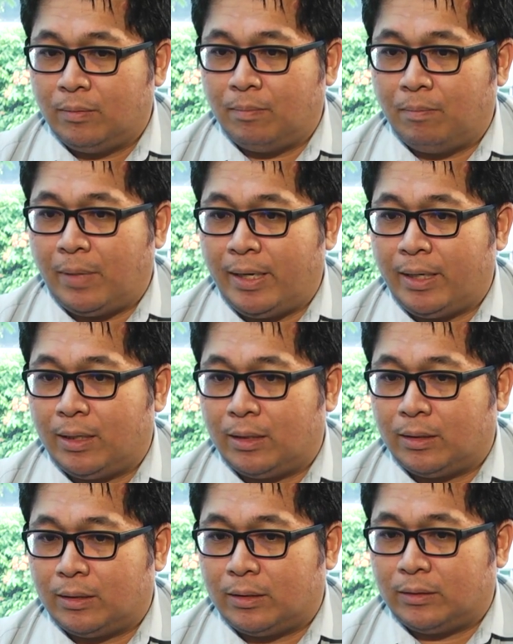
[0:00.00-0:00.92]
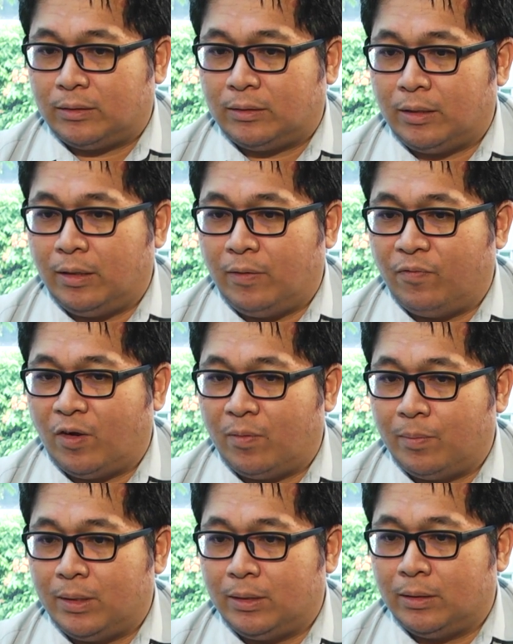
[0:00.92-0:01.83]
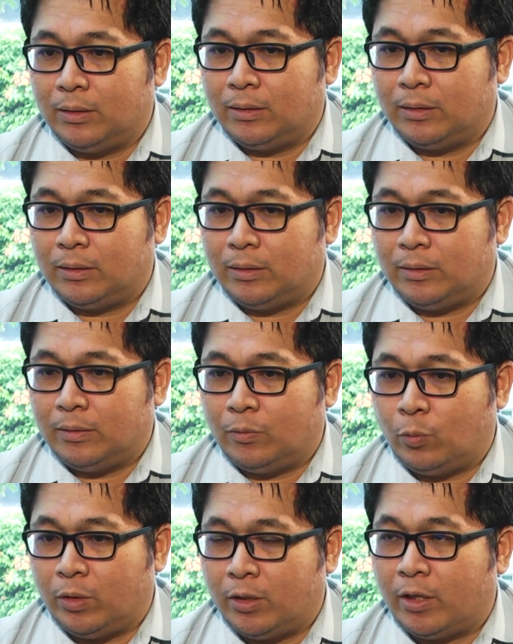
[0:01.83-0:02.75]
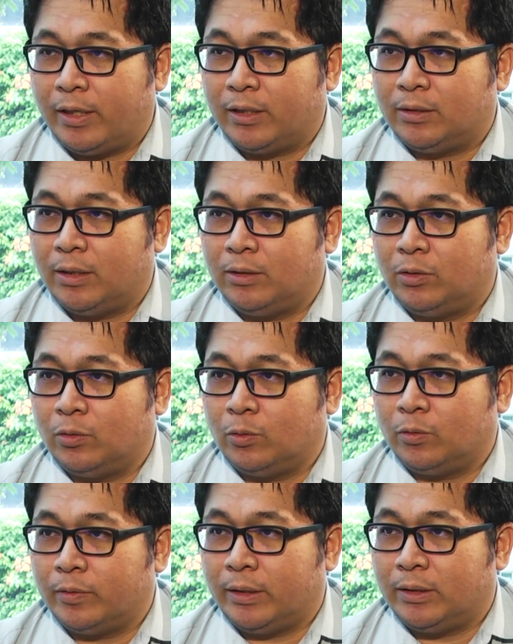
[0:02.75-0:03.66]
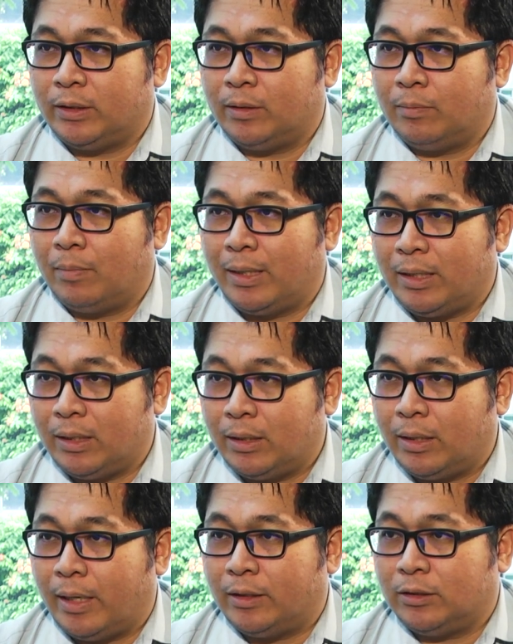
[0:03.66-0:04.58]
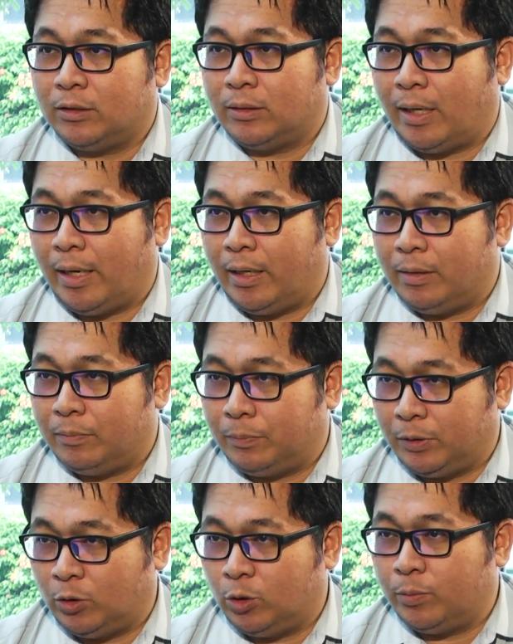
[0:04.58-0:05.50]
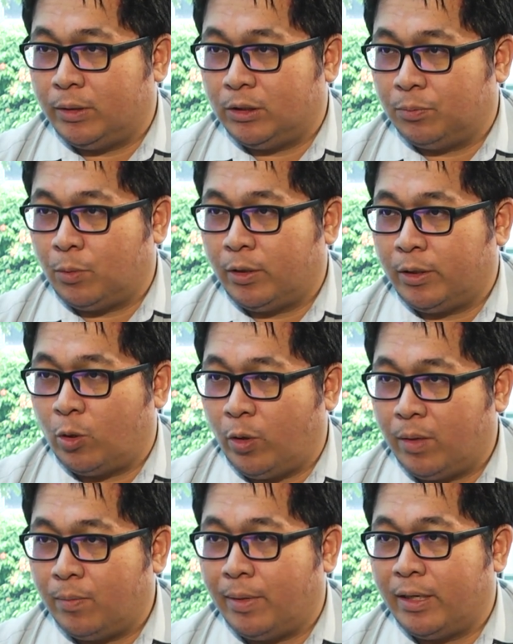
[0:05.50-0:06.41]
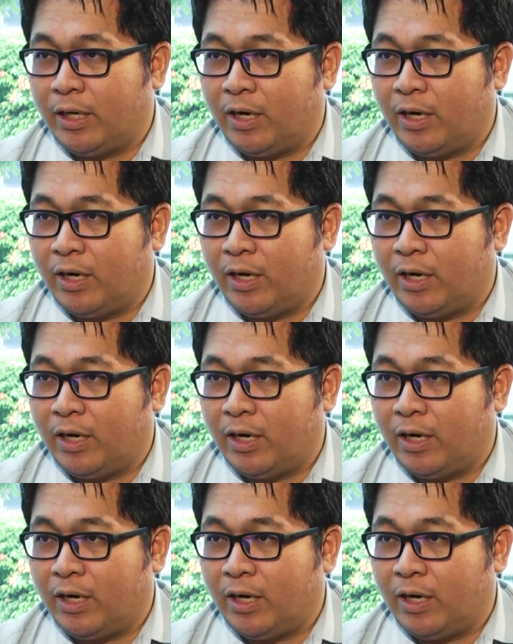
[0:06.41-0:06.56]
MITE's involvement will not extend to raising money, I presume at this point, going by the